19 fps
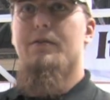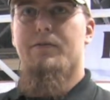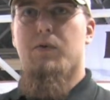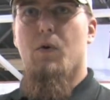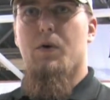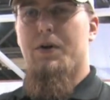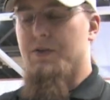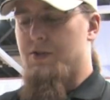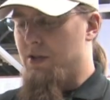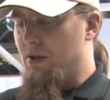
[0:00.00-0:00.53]

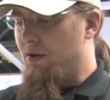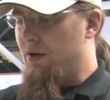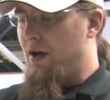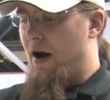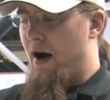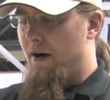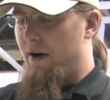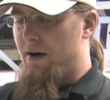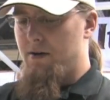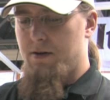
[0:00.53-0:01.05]
for concealed
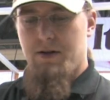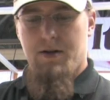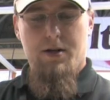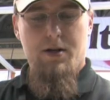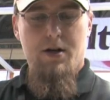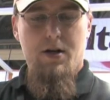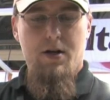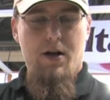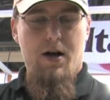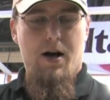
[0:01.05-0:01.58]
carry.
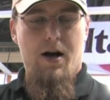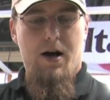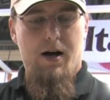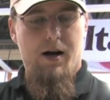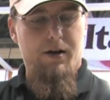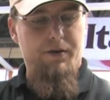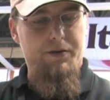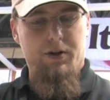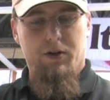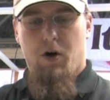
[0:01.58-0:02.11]

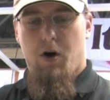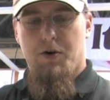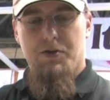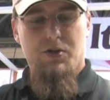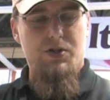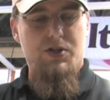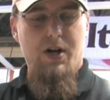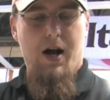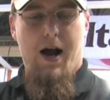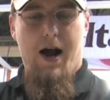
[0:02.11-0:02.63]
Uh, the
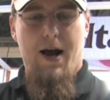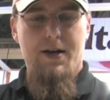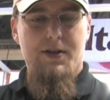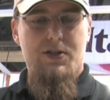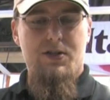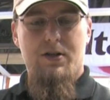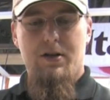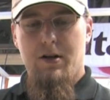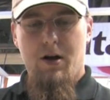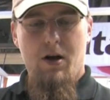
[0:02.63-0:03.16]
larger
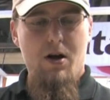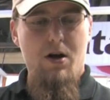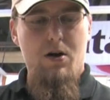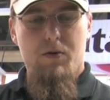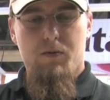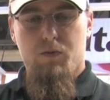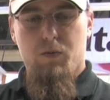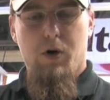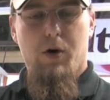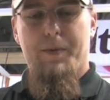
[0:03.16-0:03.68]
size
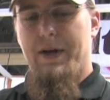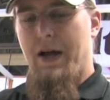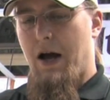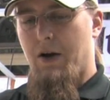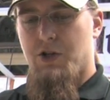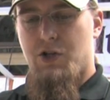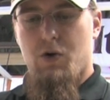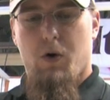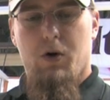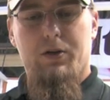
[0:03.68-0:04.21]
will be
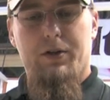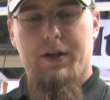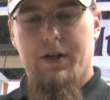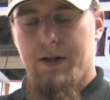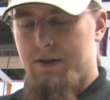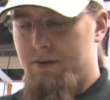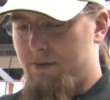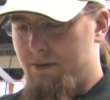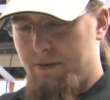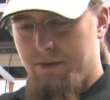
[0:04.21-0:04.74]
out shortly